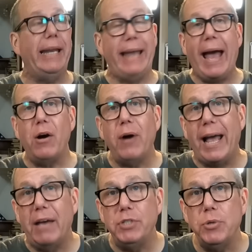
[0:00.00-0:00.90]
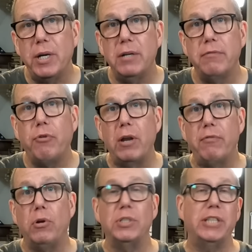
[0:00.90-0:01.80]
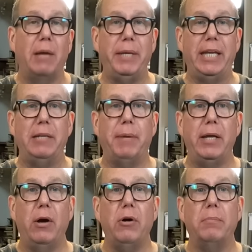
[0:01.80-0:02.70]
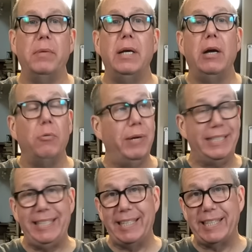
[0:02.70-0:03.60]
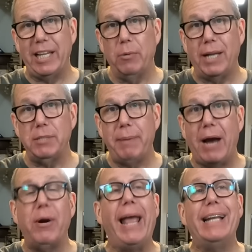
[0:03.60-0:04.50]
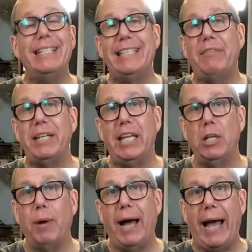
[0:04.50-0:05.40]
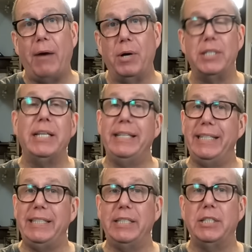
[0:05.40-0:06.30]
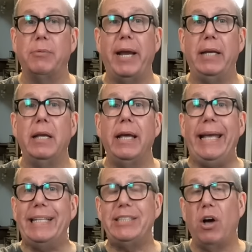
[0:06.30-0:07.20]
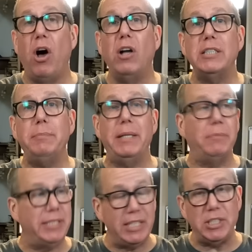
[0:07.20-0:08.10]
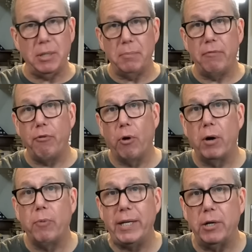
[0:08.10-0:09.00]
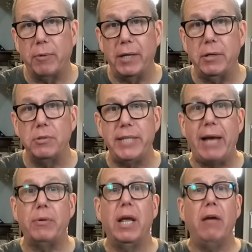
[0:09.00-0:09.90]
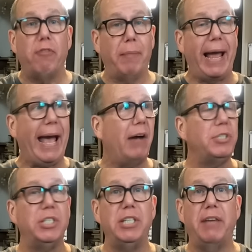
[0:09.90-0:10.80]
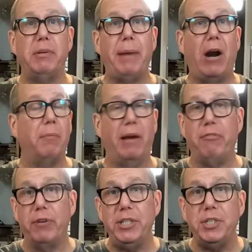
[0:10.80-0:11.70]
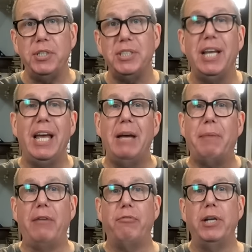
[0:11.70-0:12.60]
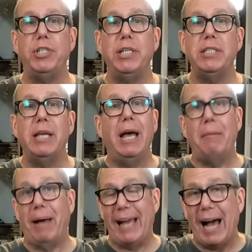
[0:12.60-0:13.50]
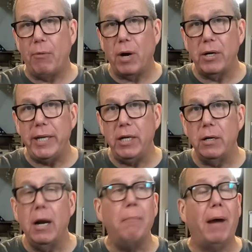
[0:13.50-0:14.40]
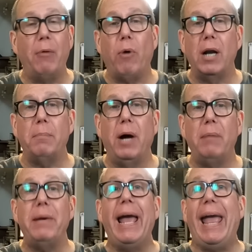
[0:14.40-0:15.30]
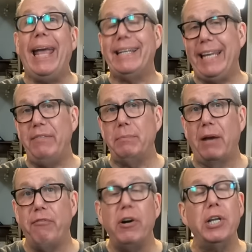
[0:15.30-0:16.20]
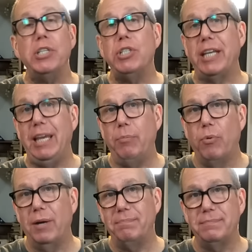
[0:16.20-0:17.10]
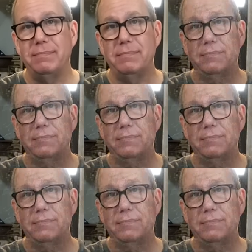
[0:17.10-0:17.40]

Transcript: And now I have 240 volts coming into my home with 6 kilowatts of power and 7 kilowatt hours. This is great. It's the ultimate system for when your grid goes down. For my house, it's enough to power my freezers, my fridges, my hot water heater, my water pump, and even my furnace to keep warm.